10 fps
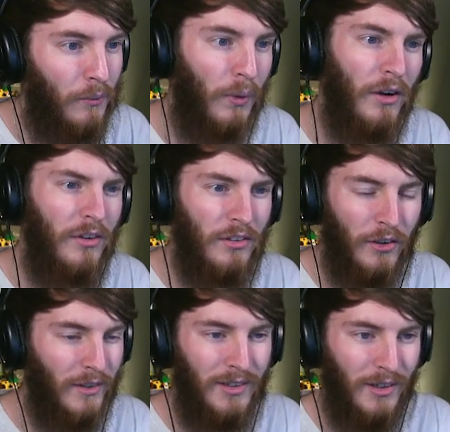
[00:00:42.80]
Where does
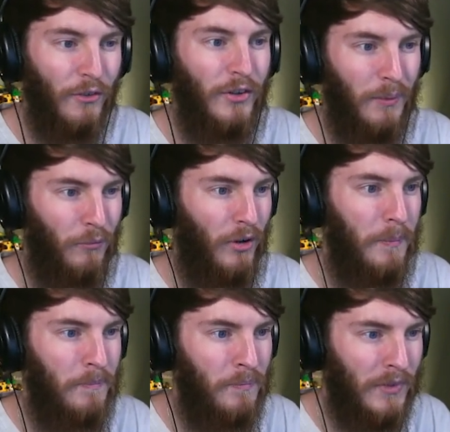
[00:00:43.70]
all this stuff come
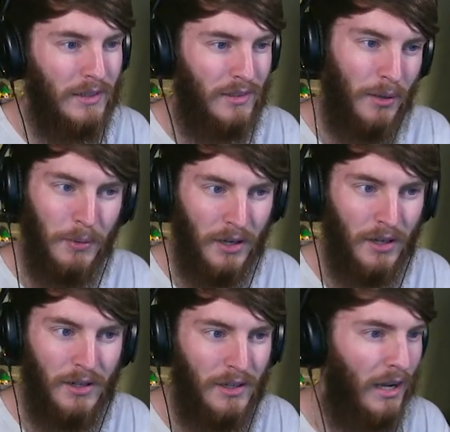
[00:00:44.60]
from?
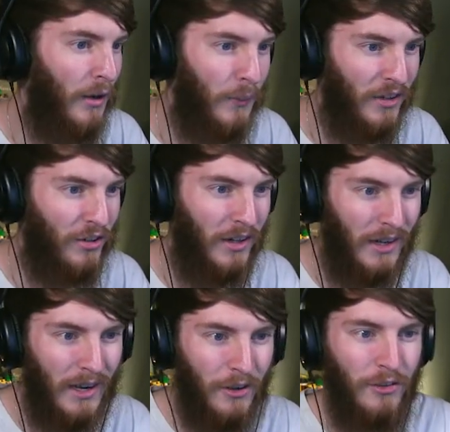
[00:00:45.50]
Tubaha, I wish I could
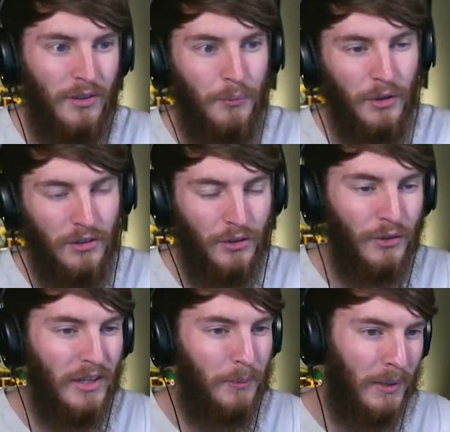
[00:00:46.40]
hire someone to do
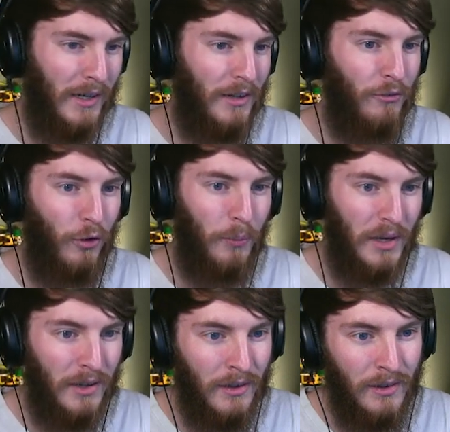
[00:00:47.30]
the unpacking for me.